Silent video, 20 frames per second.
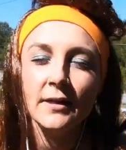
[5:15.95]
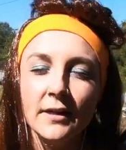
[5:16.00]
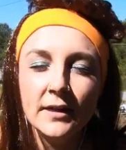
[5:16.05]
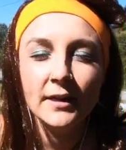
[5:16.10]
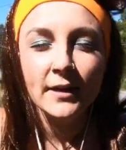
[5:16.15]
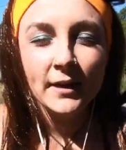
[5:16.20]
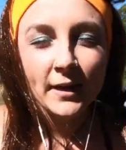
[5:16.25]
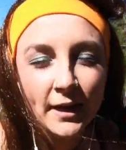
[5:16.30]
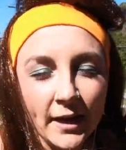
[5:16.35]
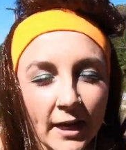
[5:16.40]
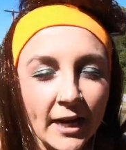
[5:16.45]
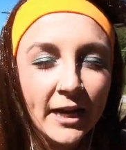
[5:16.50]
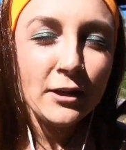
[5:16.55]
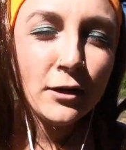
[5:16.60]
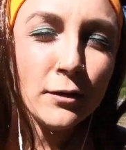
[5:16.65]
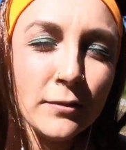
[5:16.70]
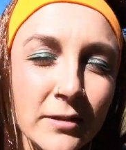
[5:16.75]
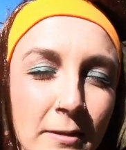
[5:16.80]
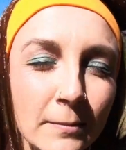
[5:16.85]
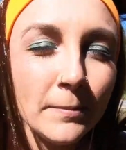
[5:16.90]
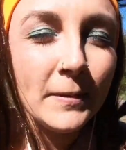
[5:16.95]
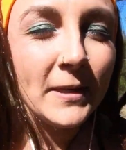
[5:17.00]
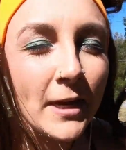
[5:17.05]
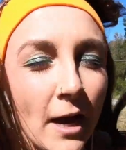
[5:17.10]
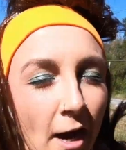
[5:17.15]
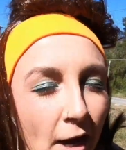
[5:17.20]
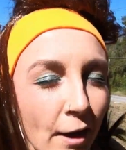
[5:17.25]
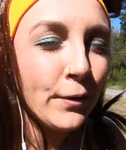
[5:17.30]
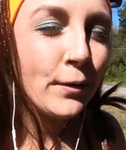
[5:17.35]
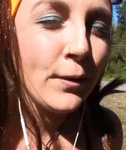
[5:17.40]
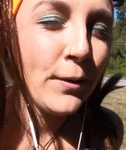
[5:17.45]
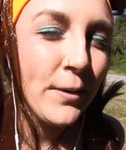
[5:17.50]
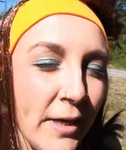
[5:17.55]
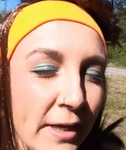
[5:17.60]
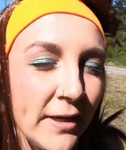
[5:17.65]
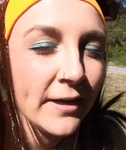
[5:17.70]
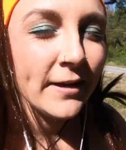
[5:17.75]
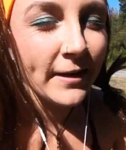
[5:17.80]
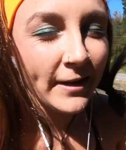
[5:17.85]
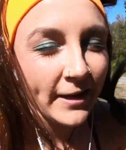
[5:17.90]
Okay. It used to be Yahoo,
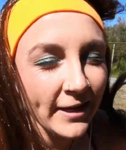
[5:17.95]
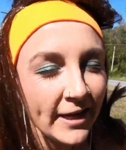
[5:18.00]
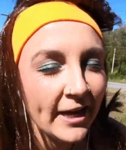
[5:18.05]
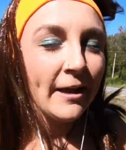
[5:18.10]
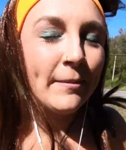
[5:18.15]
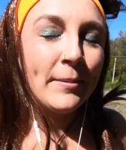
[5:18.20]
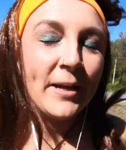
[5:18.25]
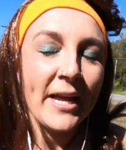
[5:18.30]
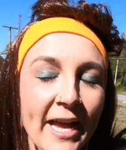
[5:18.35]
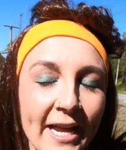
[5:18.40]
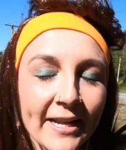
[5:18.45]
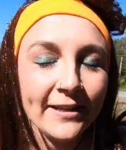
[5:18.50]
but I had